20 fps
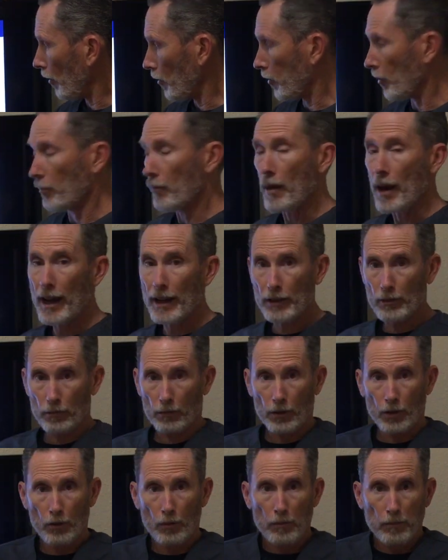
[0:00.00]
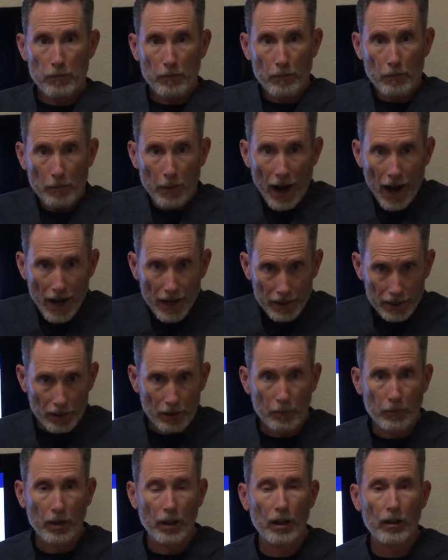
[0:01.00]
The
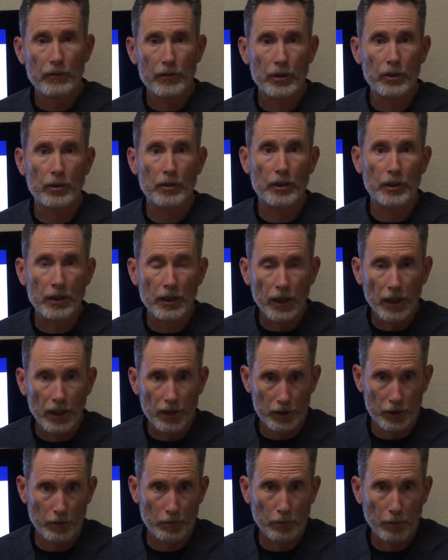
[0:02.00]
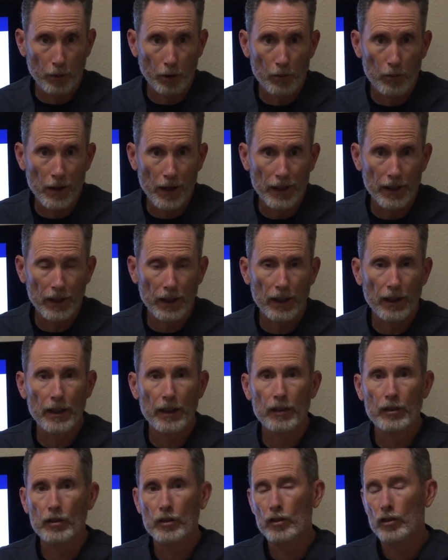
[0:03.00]
microbiome of your gut, your
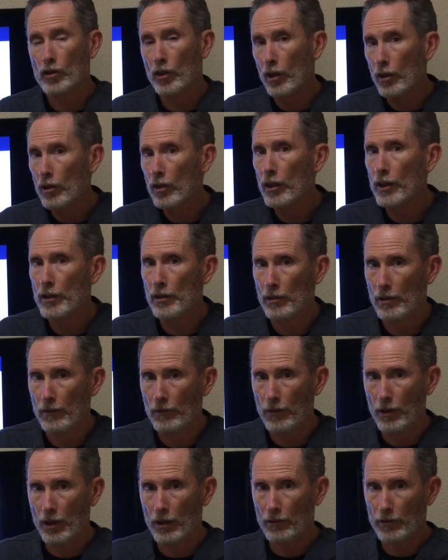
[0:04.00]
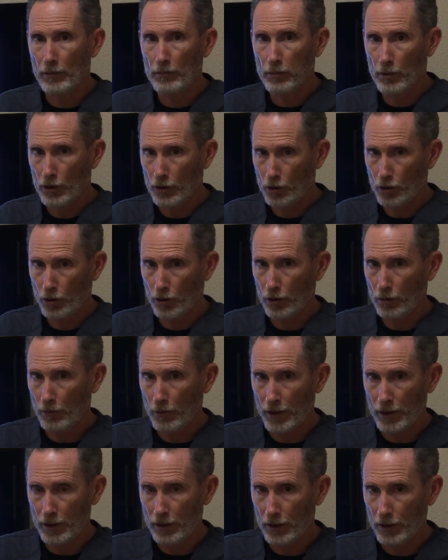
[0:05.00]
probiotics, certainly are involved in blood sugar
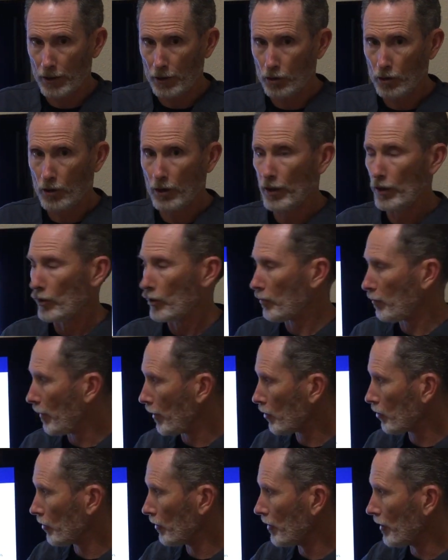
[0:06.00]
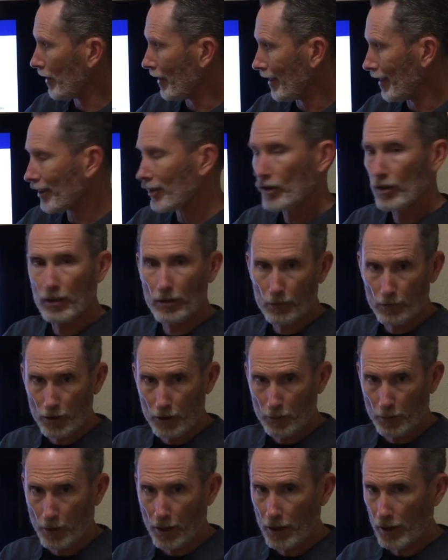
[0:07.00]
regulation, and especially the insulin
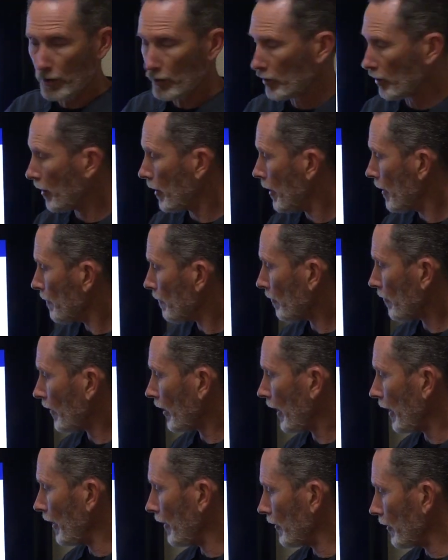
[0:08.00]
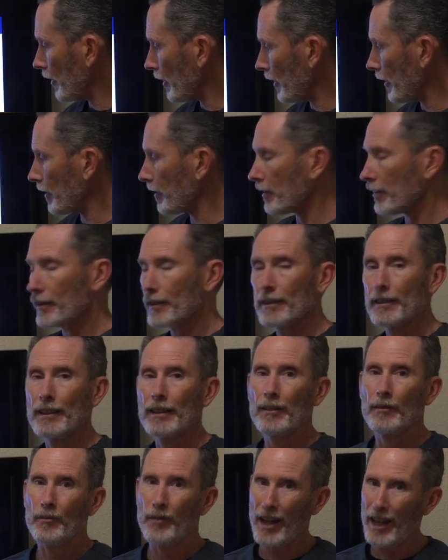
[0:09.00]
response. And then
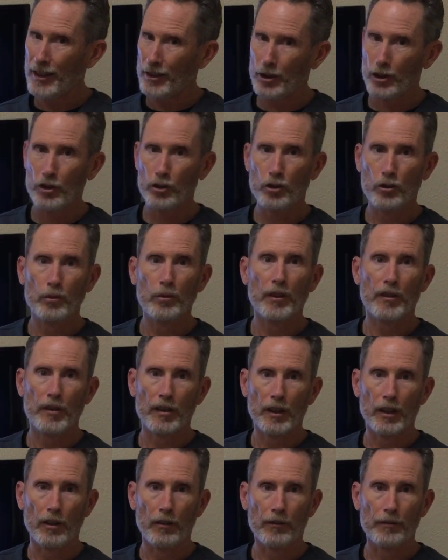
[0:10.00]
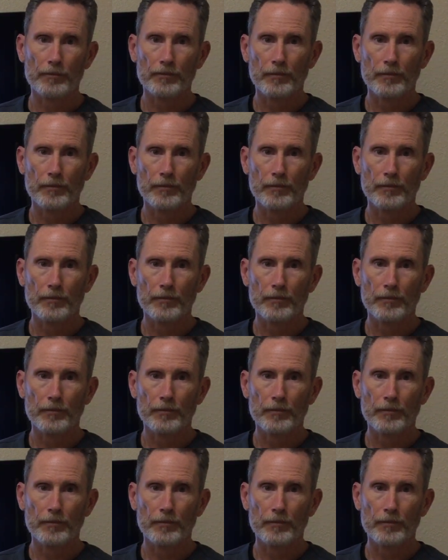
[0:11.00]
fat tissue itself.